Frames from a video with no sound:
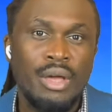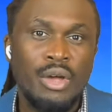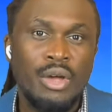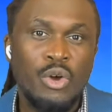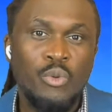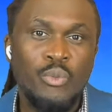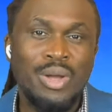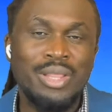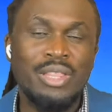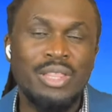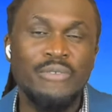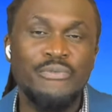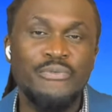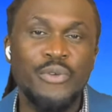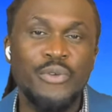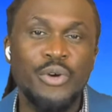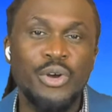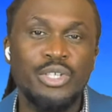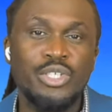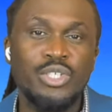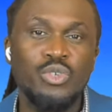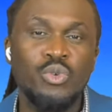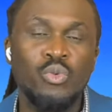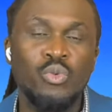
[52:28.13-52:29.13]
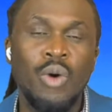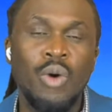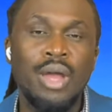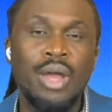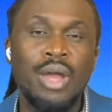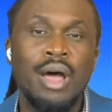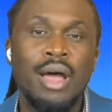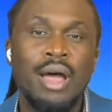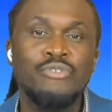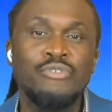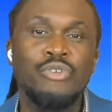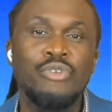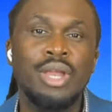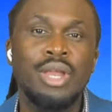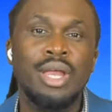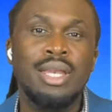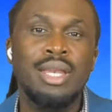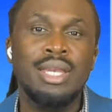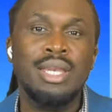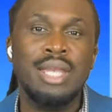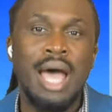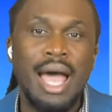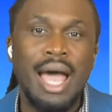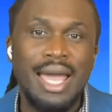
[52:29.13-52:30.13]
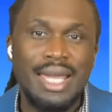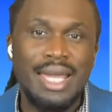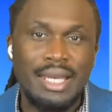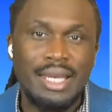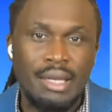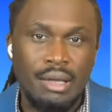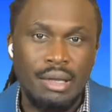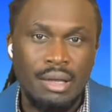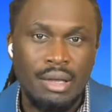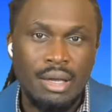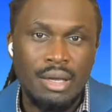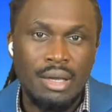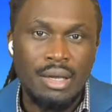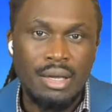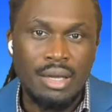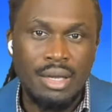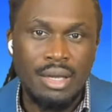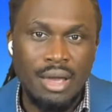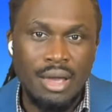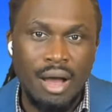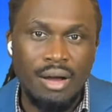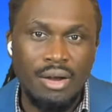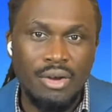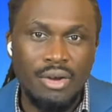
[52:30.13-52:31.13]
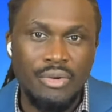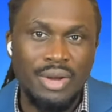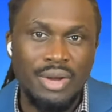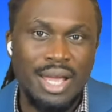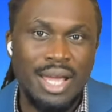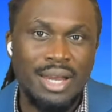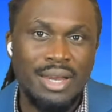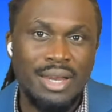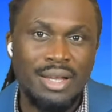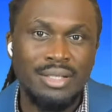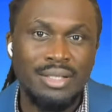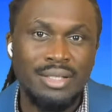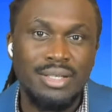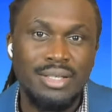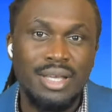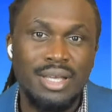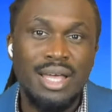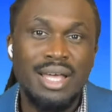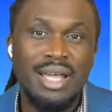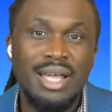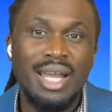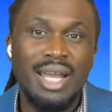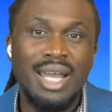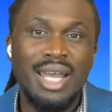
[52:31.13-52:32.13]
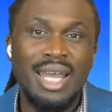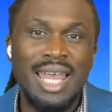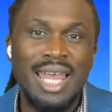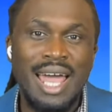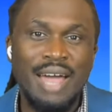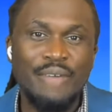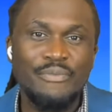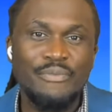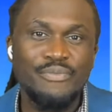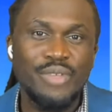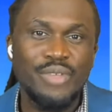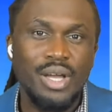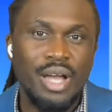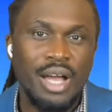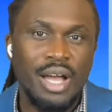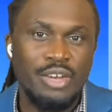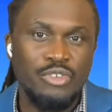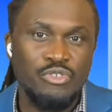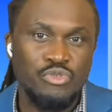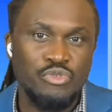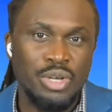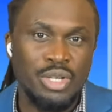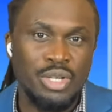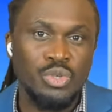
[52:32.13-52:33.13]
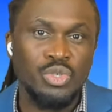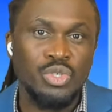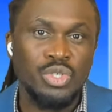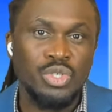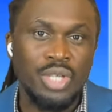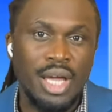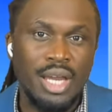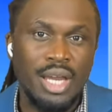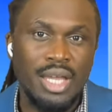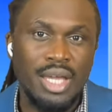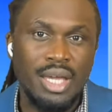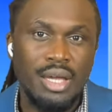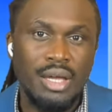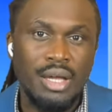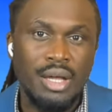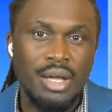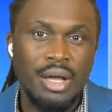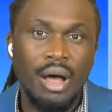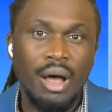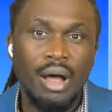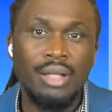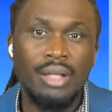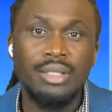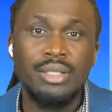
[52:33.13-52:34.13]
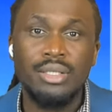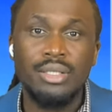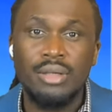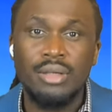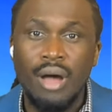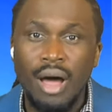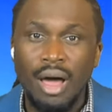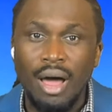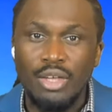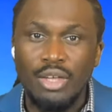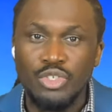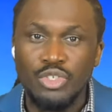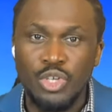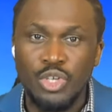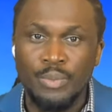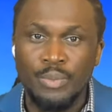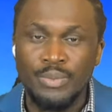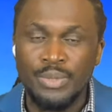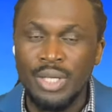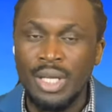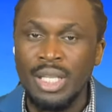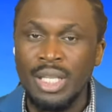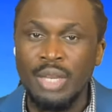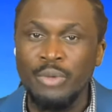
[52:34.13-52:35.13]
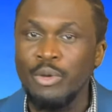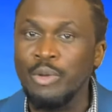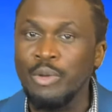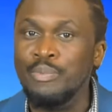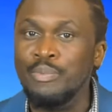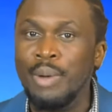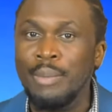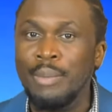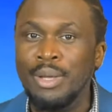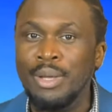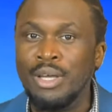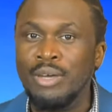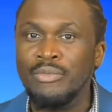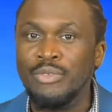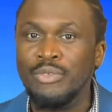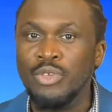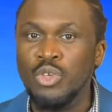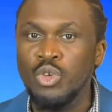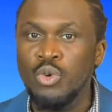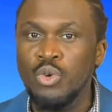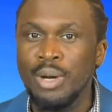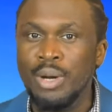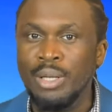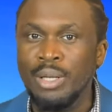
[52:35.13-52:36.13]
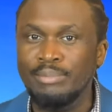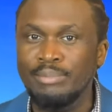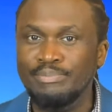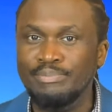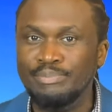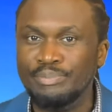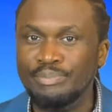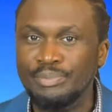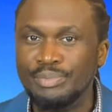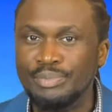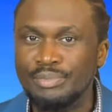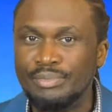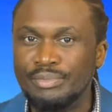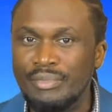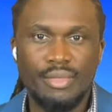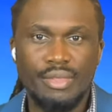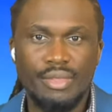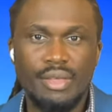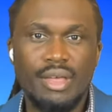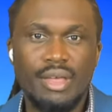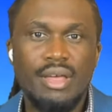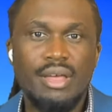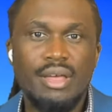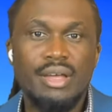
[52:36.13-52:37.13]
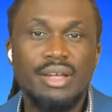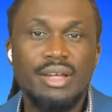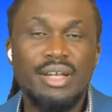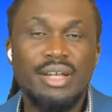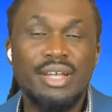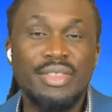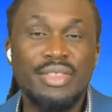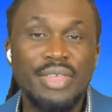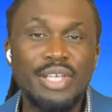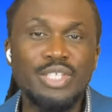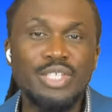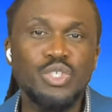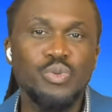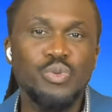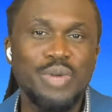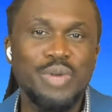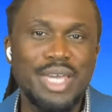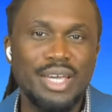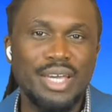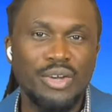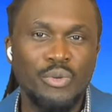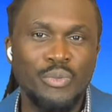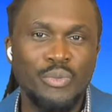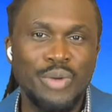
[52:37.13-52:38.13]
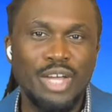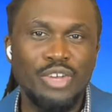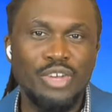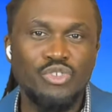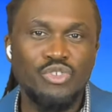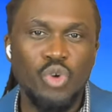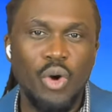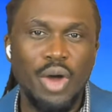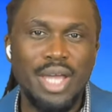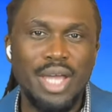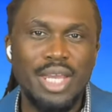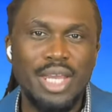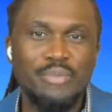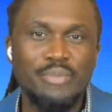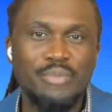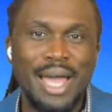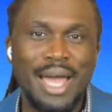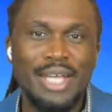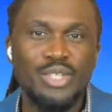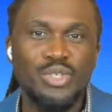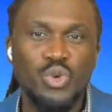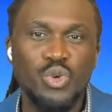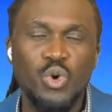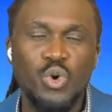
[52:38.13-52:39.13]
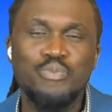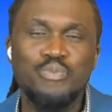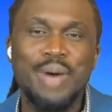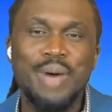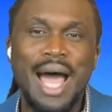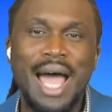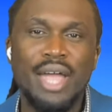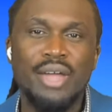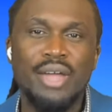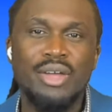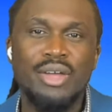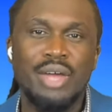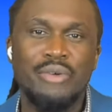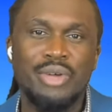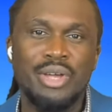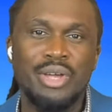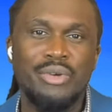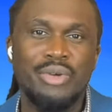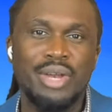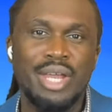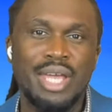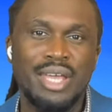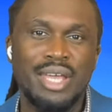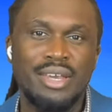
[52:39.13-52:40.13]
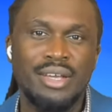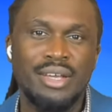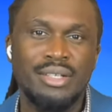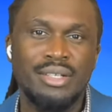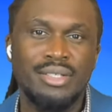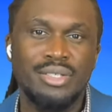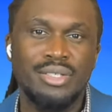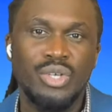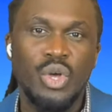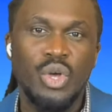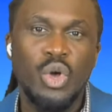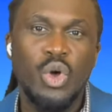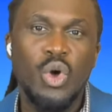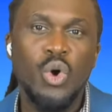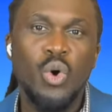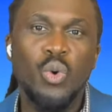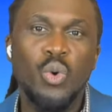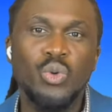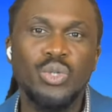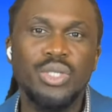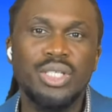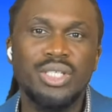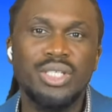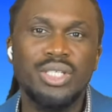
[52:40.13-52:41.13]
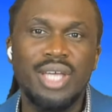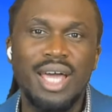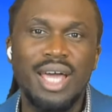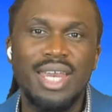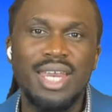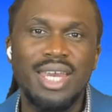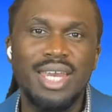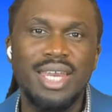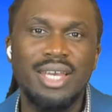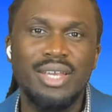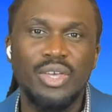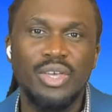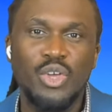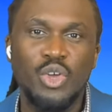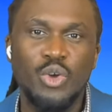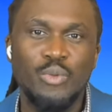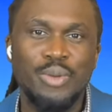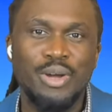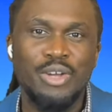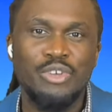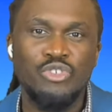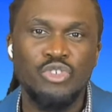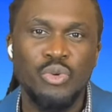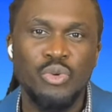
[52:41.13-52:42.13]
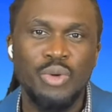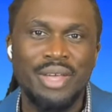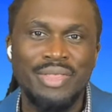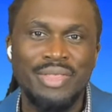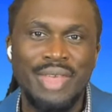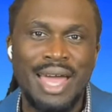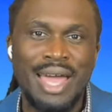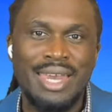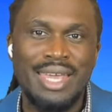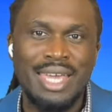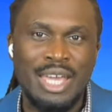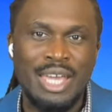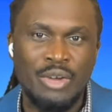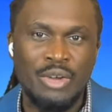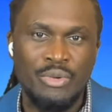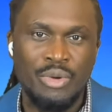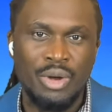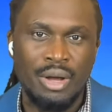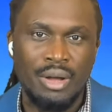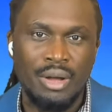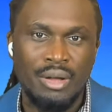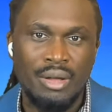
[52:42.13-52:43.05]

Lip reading: when the first 109 young Grenadians left the country to study on scholarships in the Republic of Cuba. This week, we are joined by two pioneering Grenadians who studied in Cuba during that era